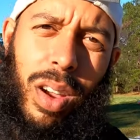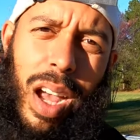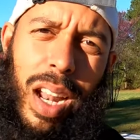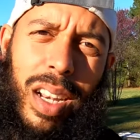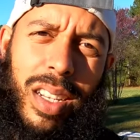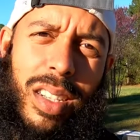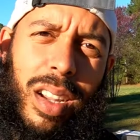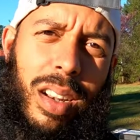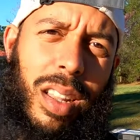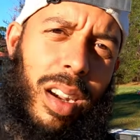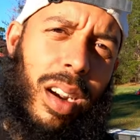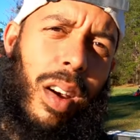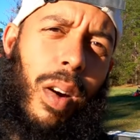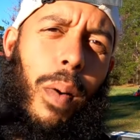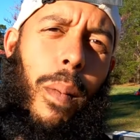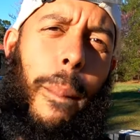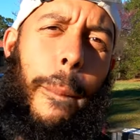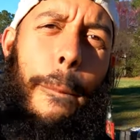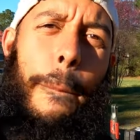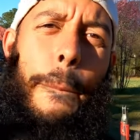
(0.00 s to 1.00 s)
I'll holler y'all at
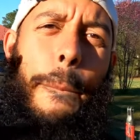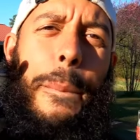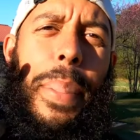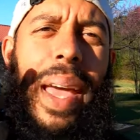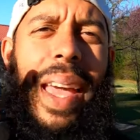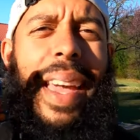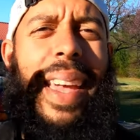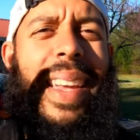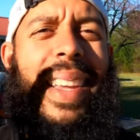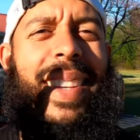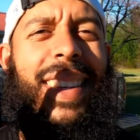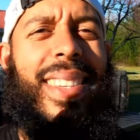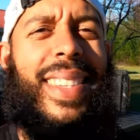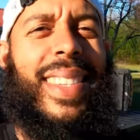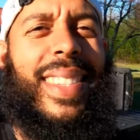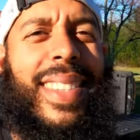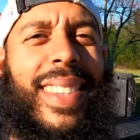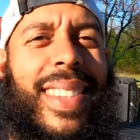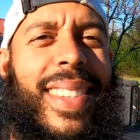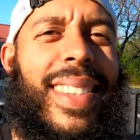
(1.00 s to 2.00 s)
on.
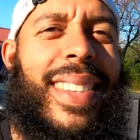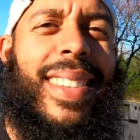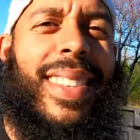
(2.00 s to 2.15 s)
Peace!